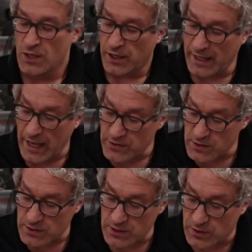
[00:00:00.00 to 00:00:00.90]
Again, as
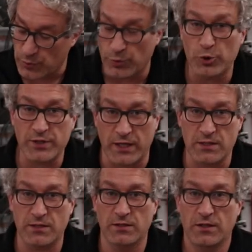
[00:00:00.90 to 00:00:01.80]
the system
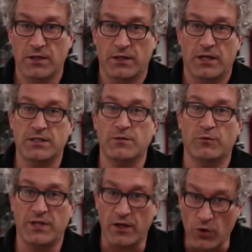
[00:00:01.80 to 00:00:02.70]
rotates, it's
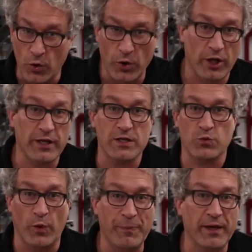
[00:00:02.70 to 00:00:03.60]
taking the oil and
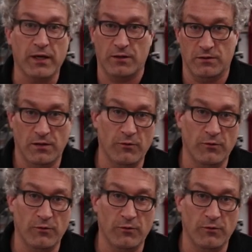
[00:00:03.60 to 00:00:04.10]
it's whipping it